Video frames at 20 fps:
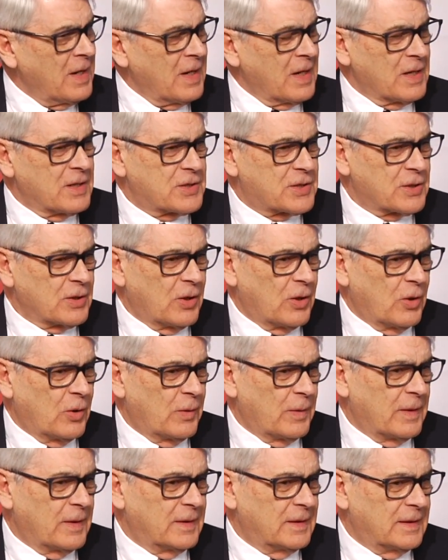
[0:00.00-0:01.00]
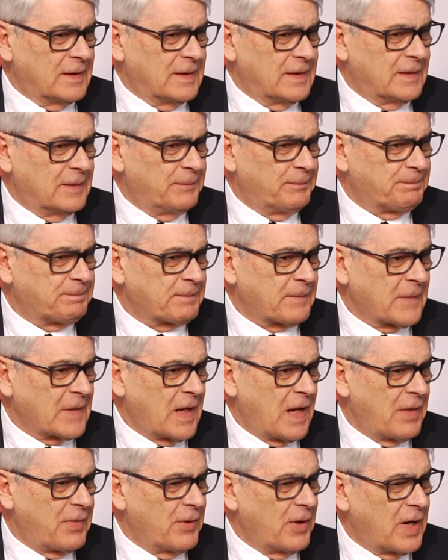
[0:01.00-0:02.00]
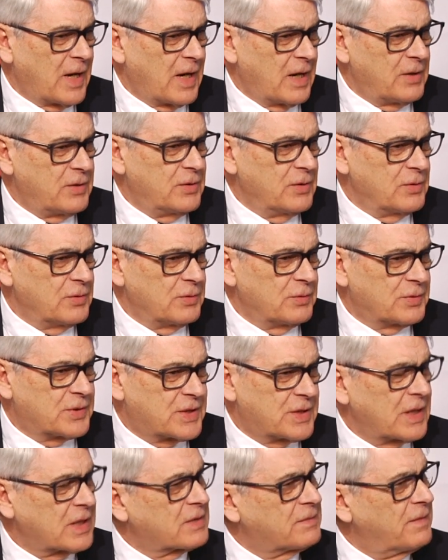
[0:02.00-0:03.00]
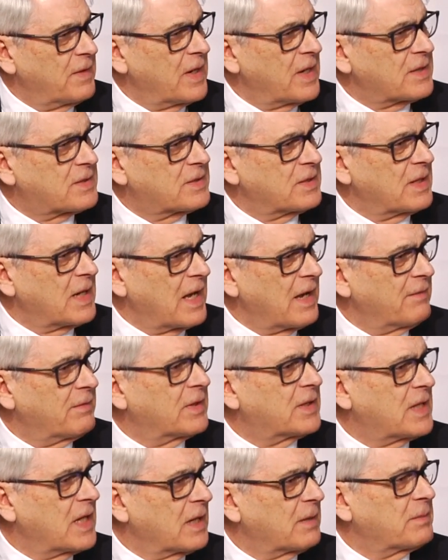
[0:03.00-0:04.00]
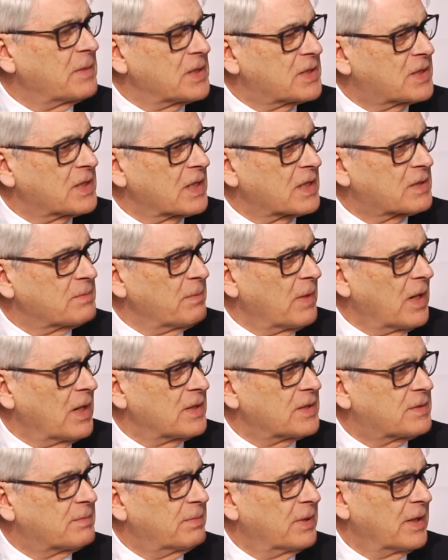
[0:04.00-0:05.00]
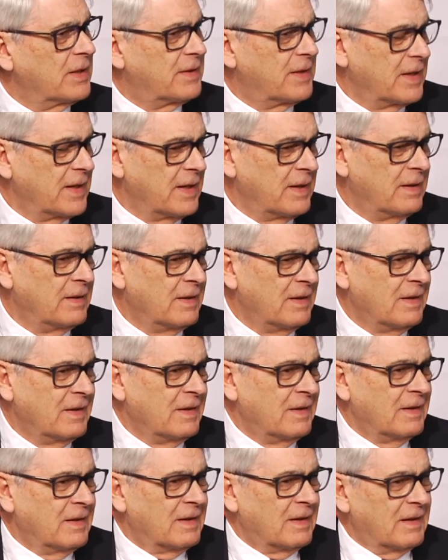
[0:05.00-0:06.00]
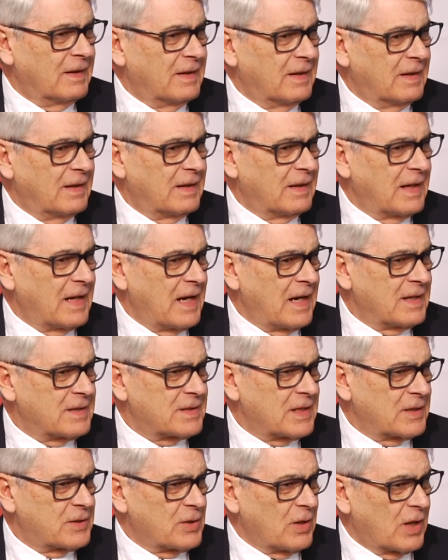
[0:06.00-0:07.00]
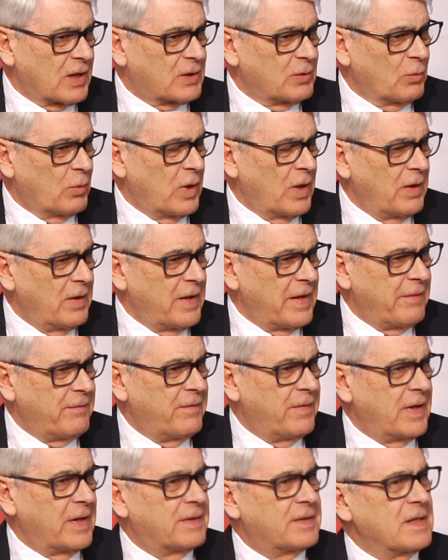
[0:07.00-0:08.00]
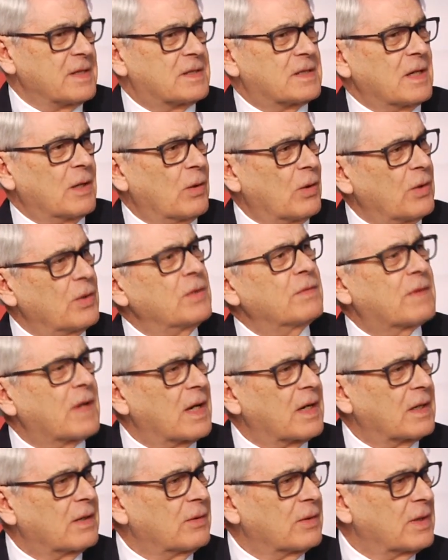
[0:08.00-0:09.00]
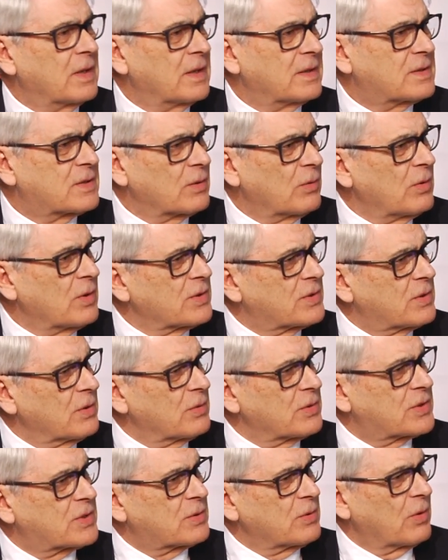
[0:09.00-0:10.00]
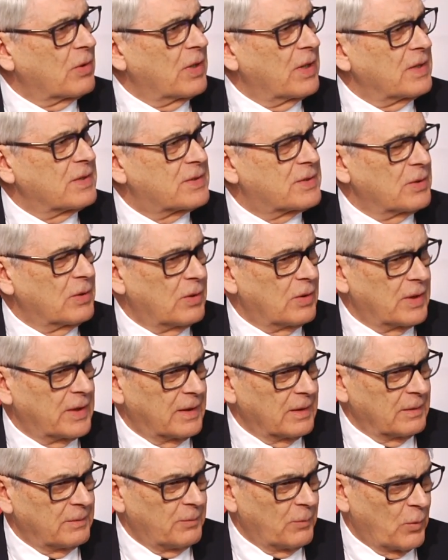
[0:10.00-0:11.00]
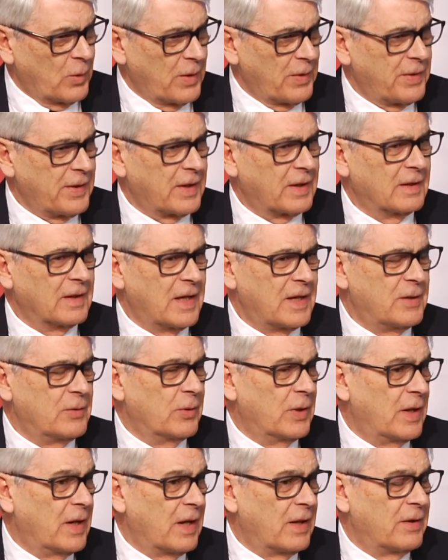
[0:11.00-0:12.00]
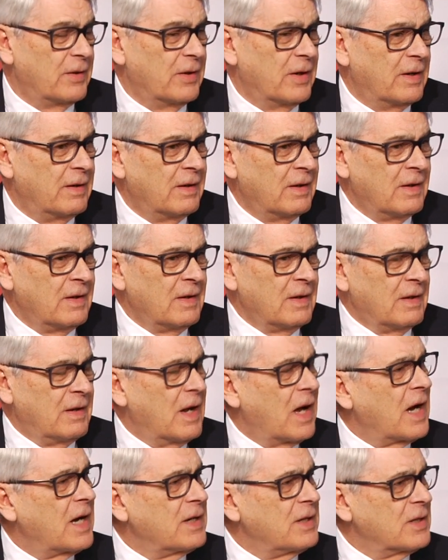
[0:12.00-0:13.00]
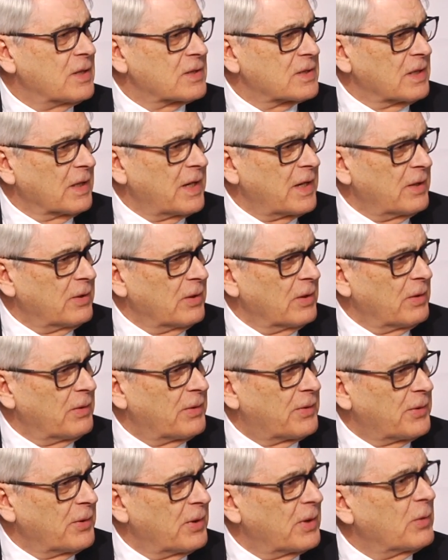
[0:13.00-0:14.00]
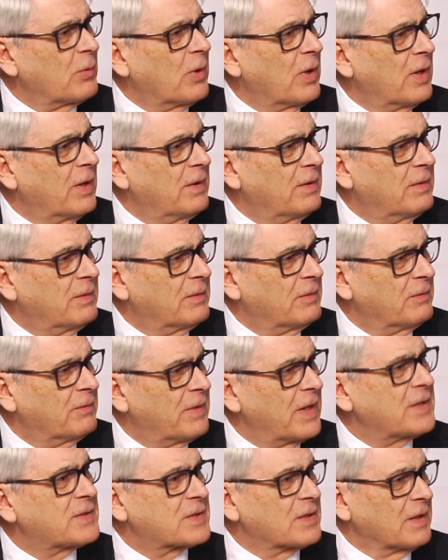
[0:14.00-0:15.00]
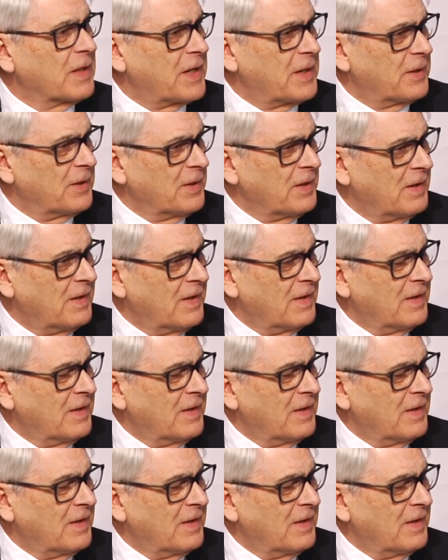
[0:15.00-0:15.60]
And so um, I thought I'd do six vets and have it take me six months. But then uh, as I talked to one that vet, they'd say, oh, you've got to go get so-and-so's story. And so it, one thing led to another, and nine years later and 31 vets later,